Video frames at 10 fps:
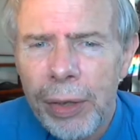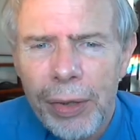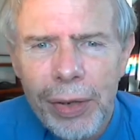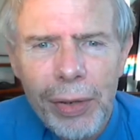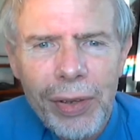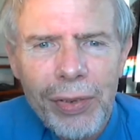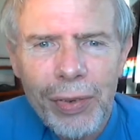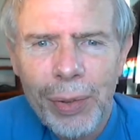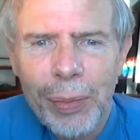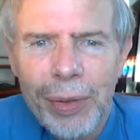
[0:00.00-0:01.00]
I think last
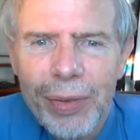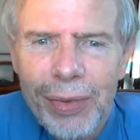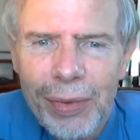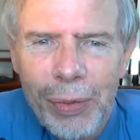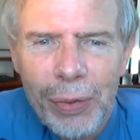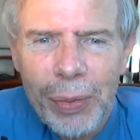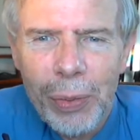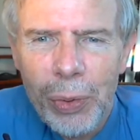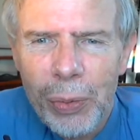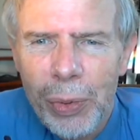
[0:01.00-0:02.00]
time I talked about
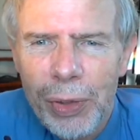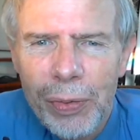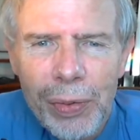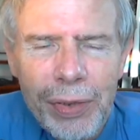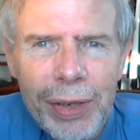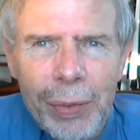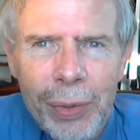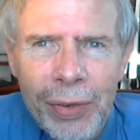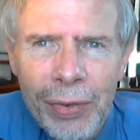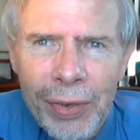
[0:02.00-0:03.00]
what a wonderful day it
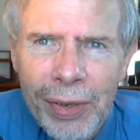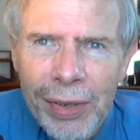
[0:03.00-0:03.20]
was,